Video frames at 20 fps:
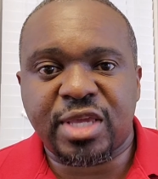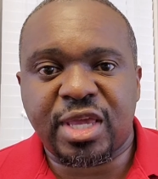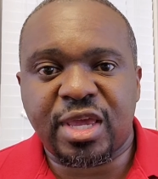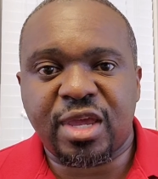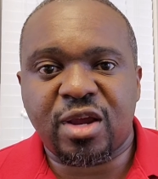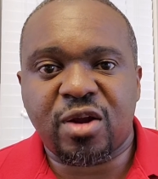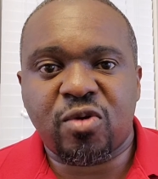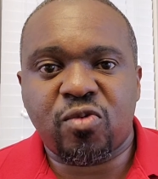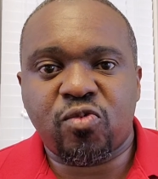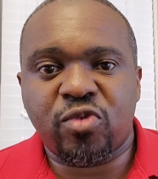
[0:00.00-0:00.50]

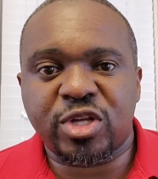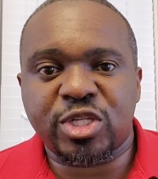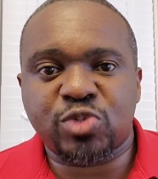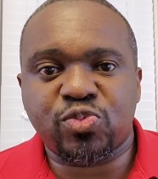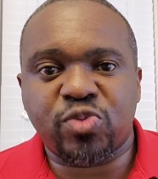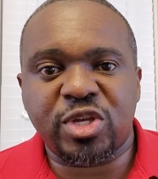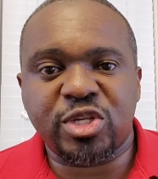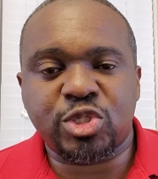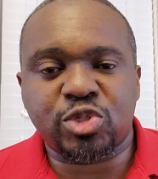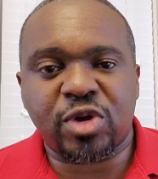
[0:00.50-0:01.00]
here once
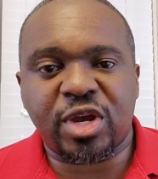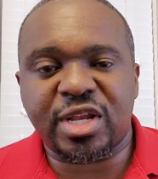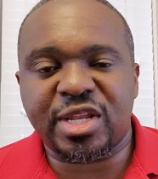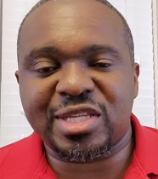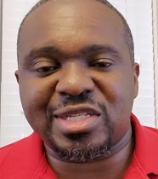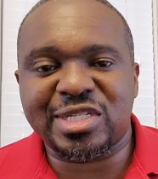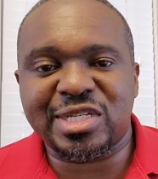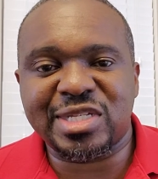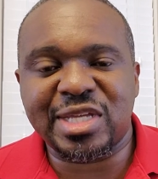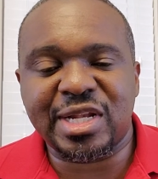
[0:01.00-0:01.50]
we trade
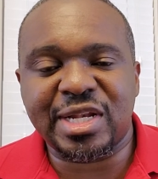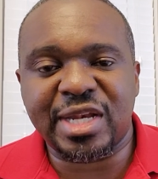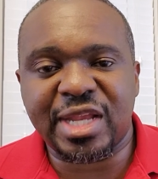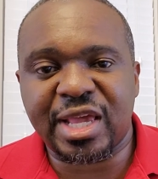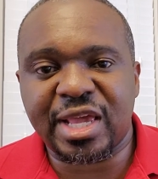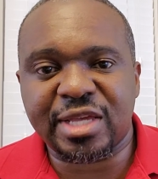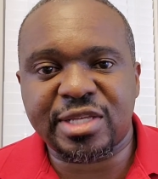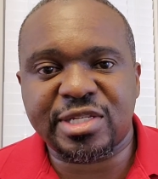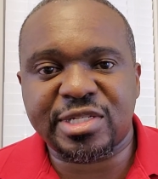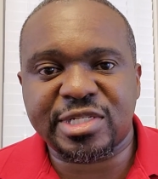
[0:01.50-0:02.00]
it to the
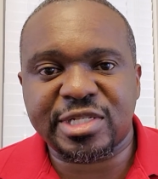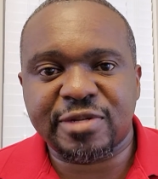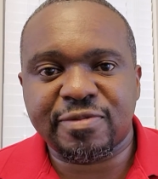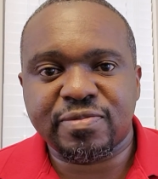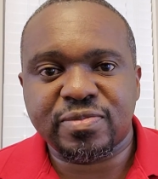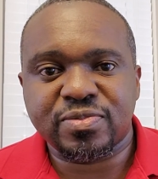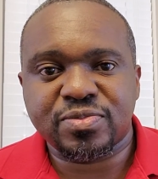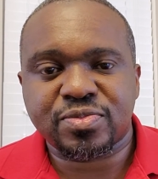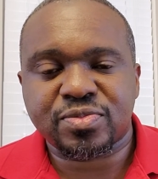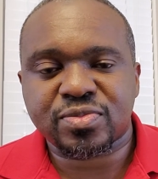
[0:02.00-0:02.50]
Knicks,
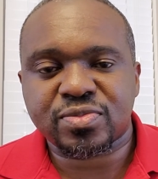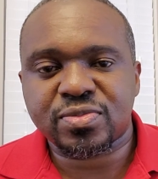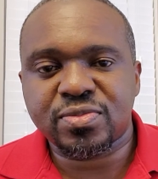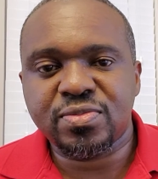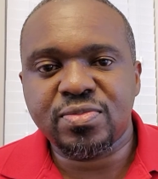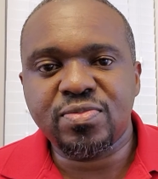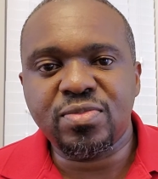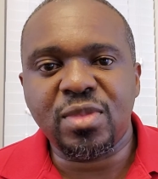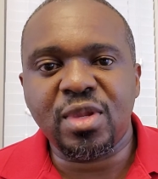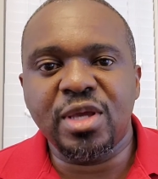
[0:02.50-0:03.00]

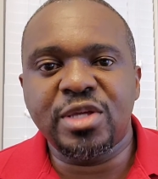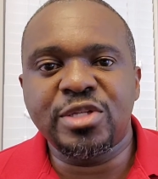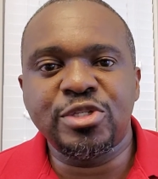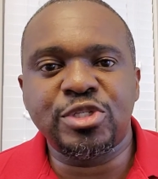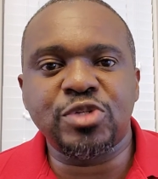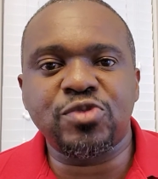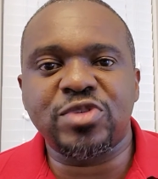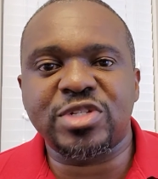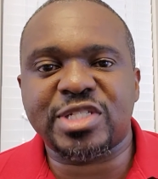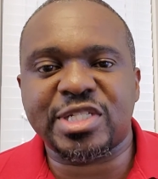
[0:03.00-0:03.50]
and
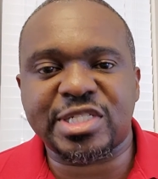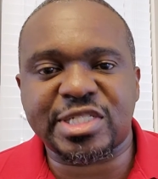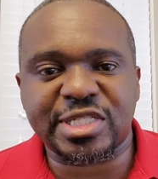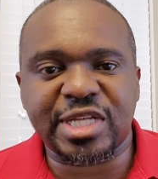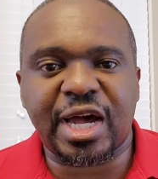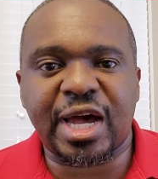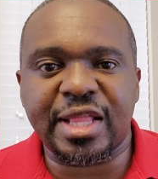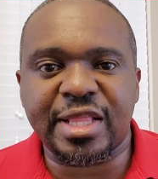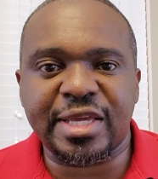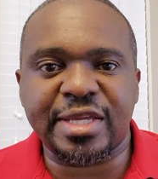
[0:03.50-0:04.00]
do us a
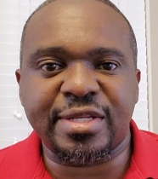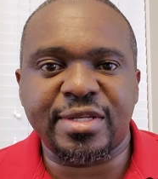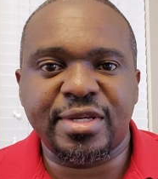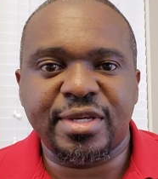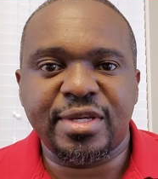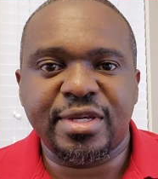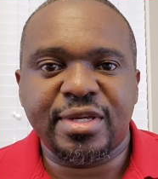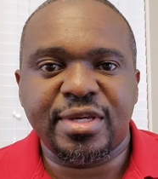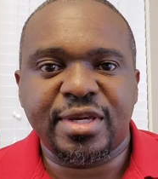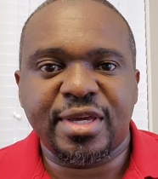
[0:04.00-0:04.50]
solid
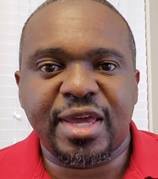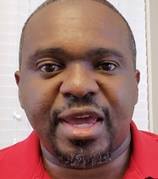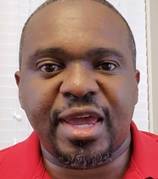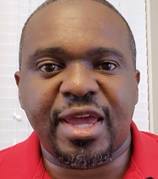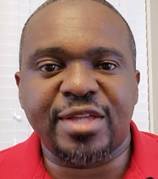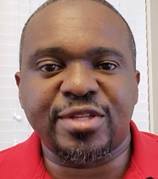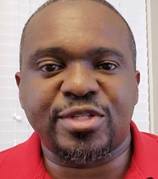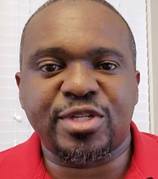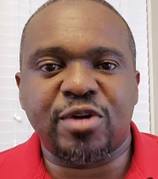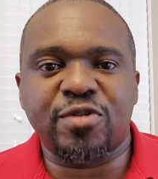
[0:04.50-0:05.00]

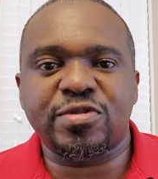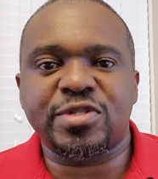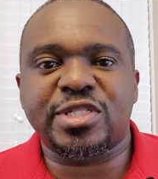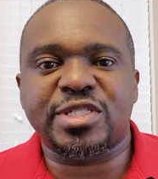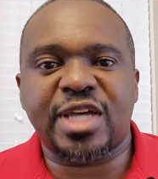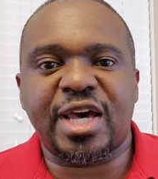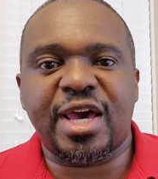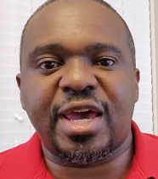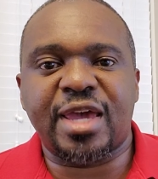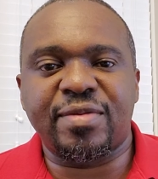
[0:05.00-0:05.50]
and don't
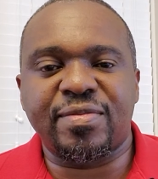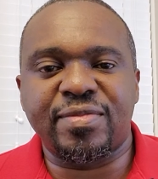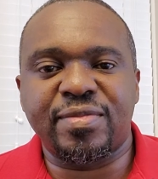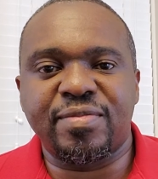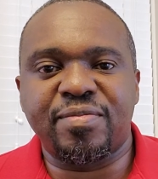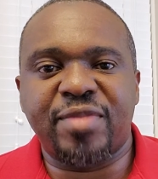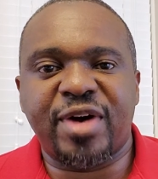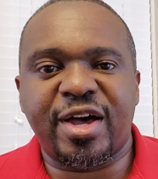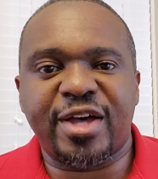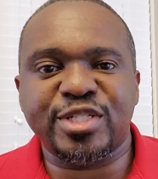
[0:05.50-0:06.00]
sign
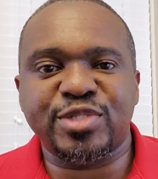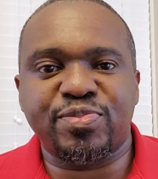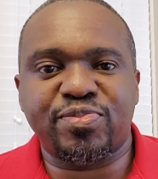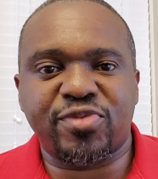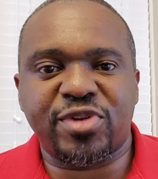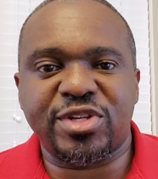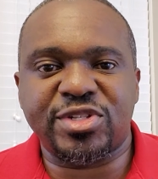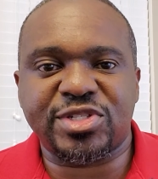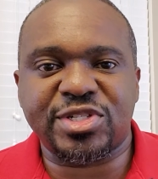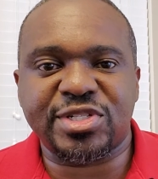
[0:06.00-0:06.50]
Miles
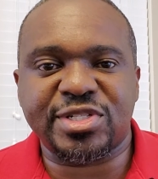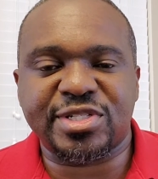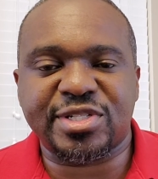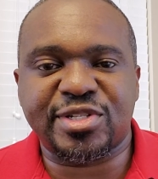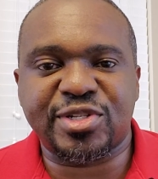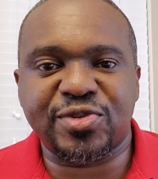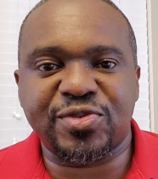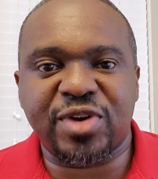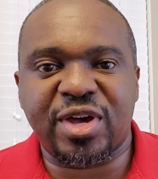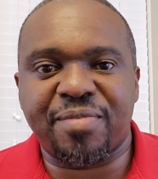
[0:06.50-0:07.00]
Bridges
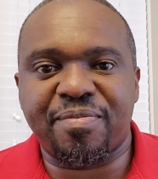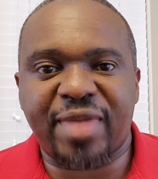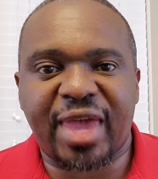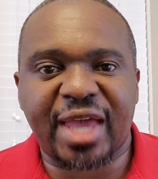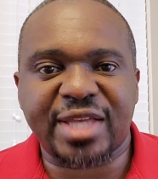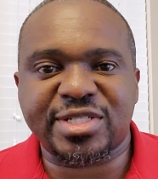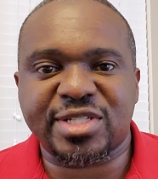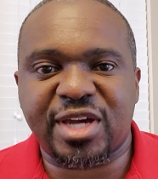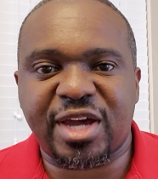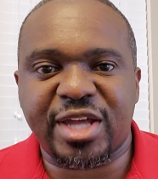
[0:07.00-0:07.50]
to a
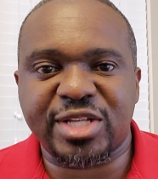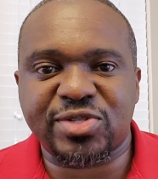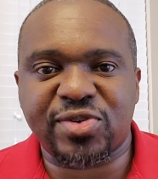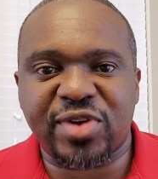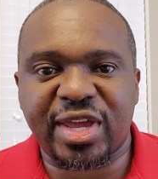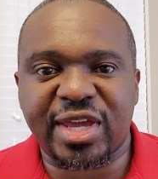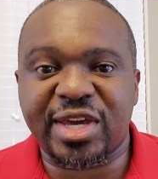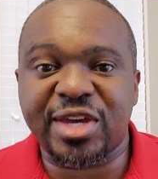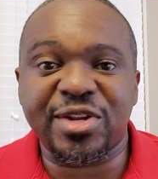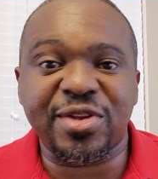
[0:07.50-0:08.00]
max
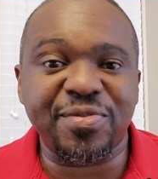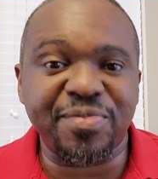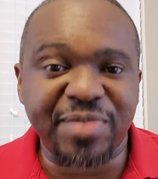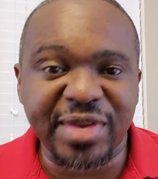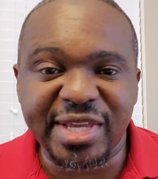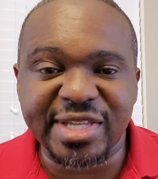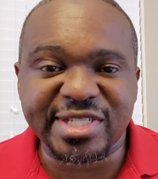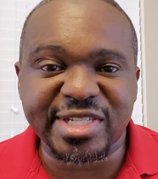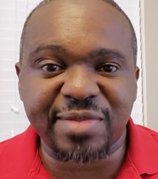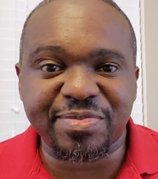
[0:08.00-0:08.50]
contract. Could it
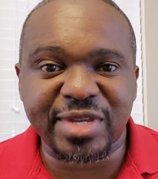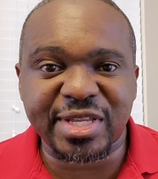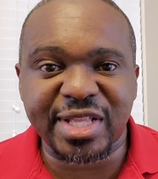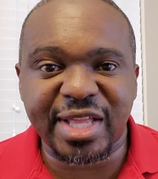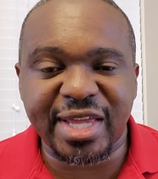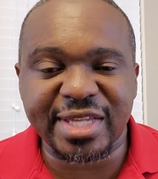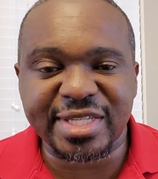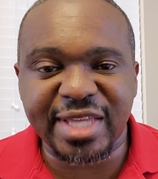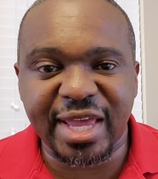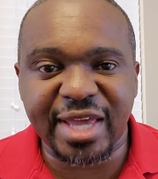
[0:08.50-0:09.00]
be something
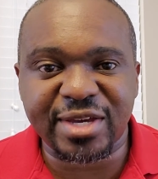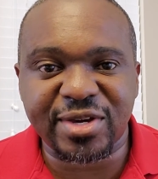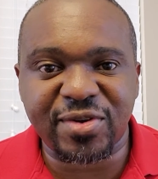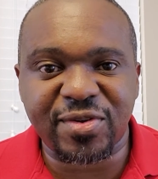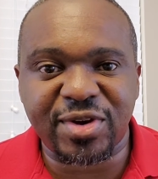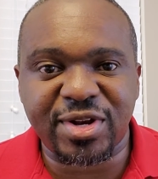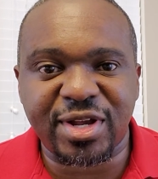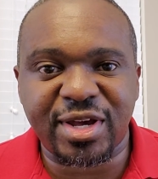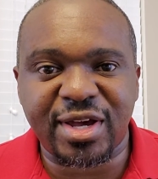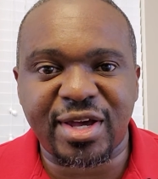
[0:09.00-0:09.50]
like that
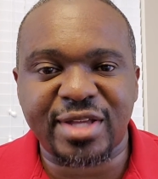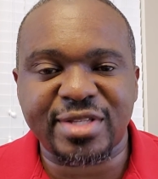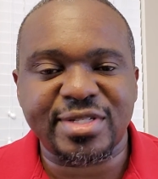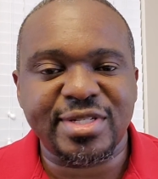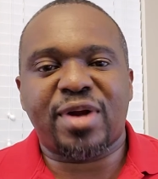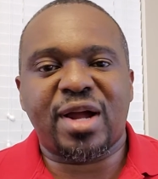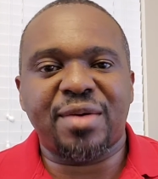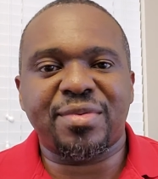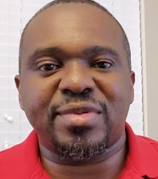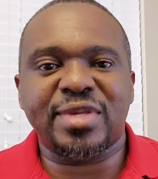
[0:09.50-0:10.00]
going on?
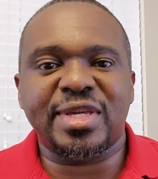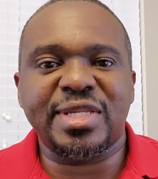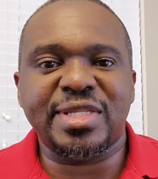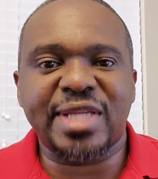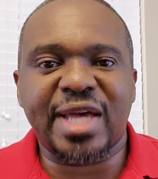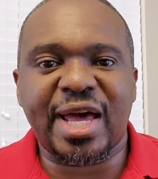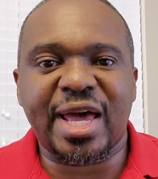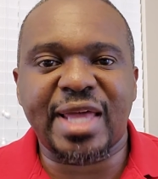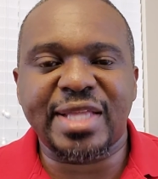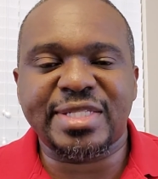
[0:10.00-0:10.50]
Probably
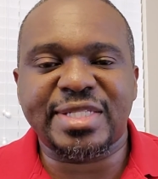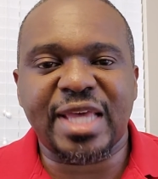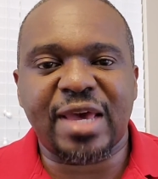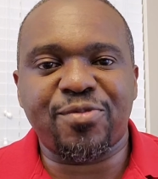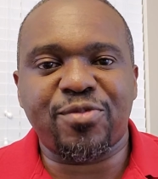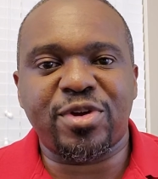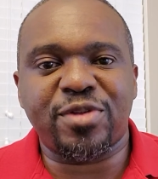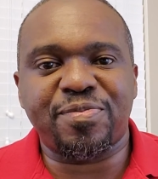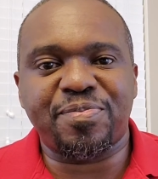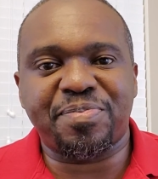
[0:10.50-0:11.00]
not. That
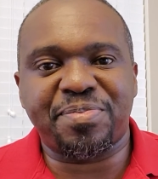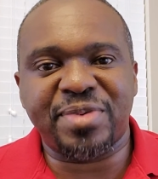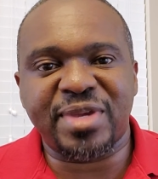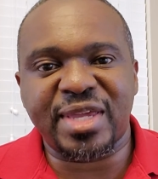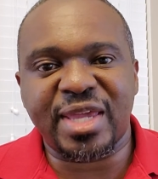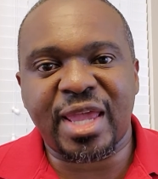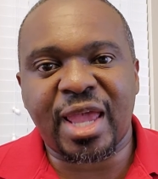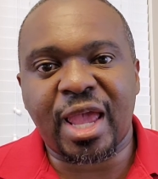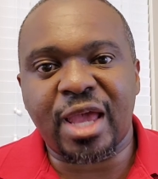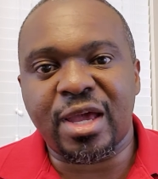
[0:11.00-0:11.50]
would
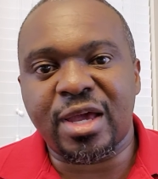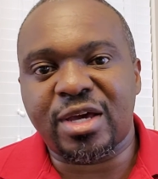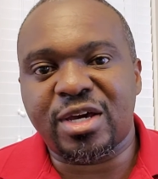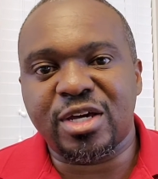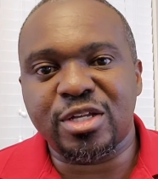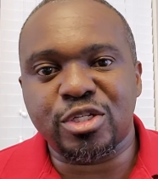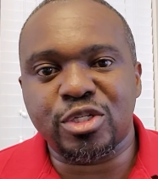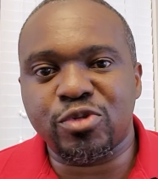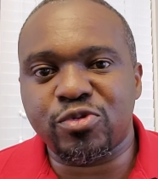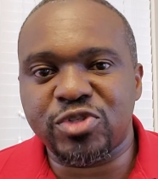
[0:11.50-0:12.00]
be
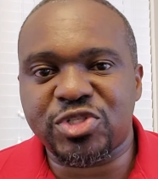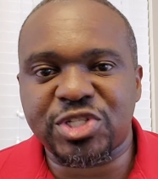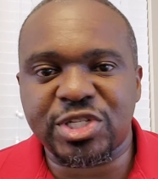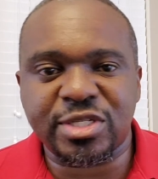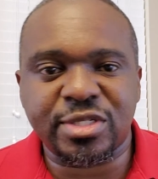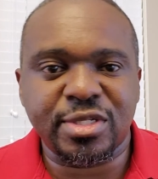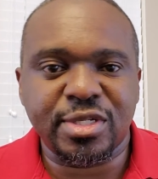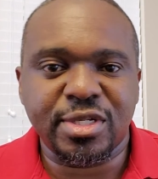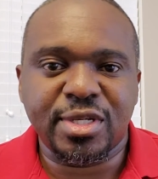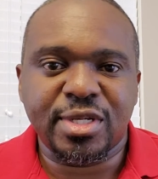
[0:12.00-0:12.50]
collusion.